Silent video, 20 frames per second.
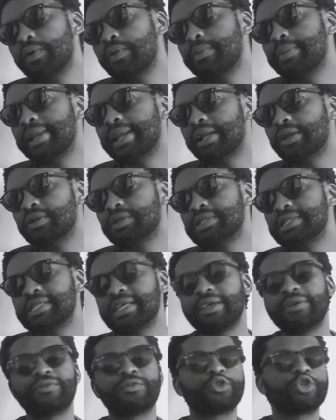women are not
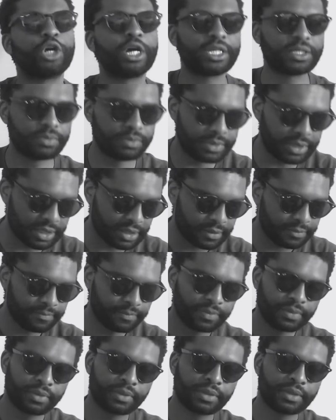safe. Trust me.
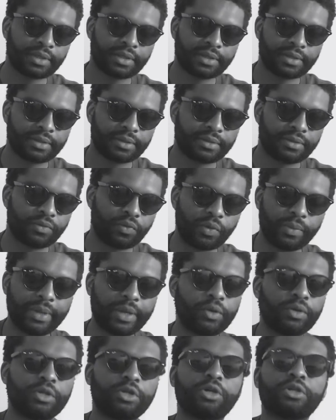
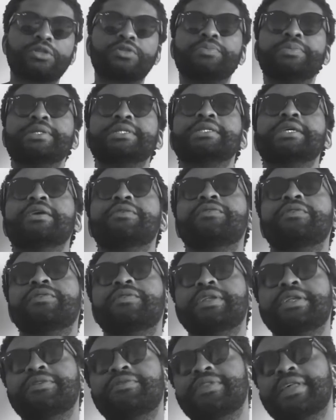Women will not be safe
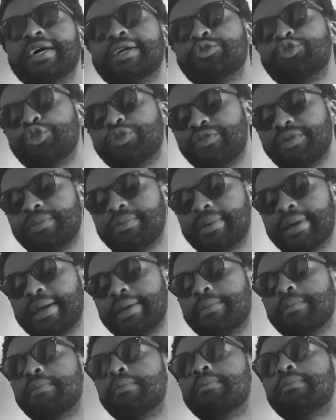even if they are driven by
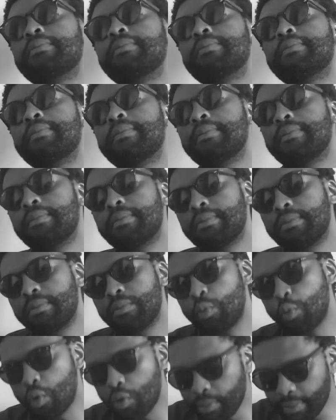
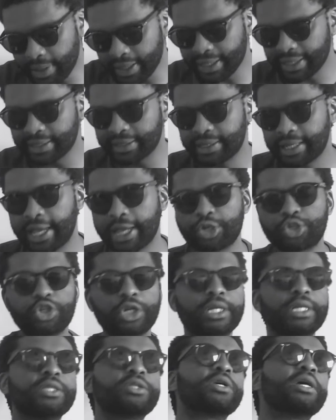women.
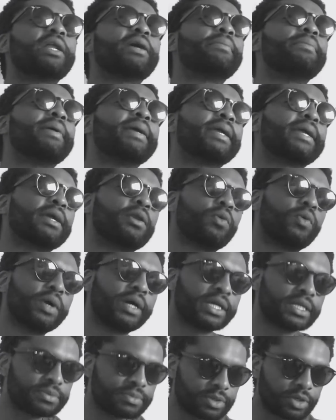Actually, it's gonna make it
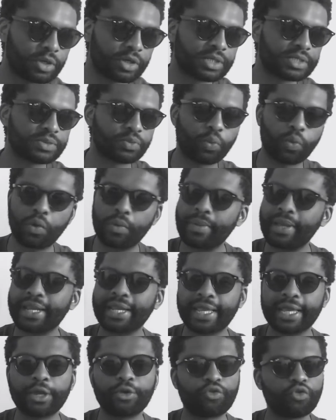worse because women
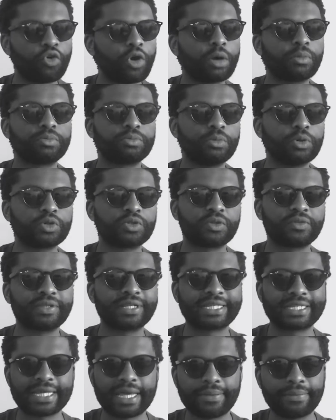get robbed most of the
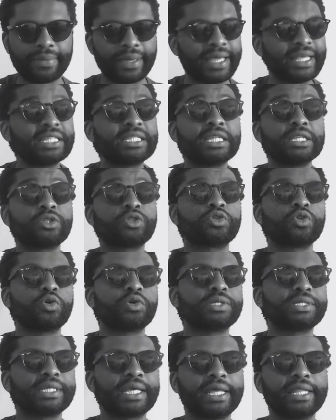time. Hence, it's so
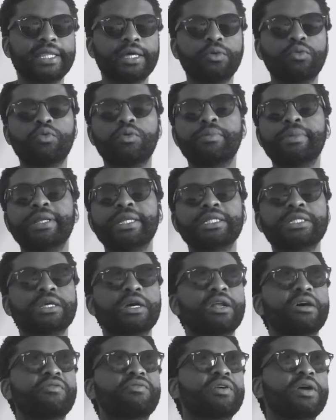sad that women in South
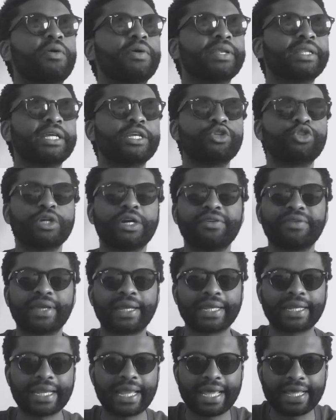Africa, when they're driving
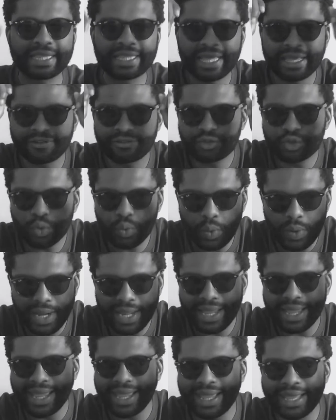at night, they have to
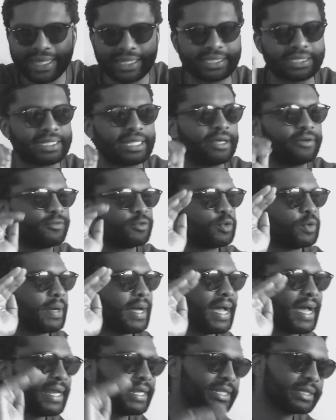wear hats. They have to
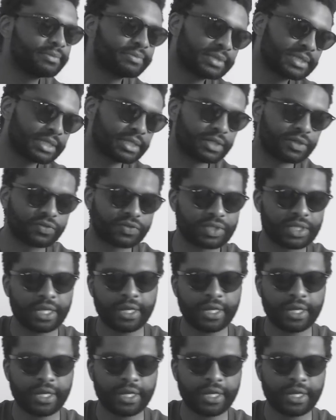hide themselves.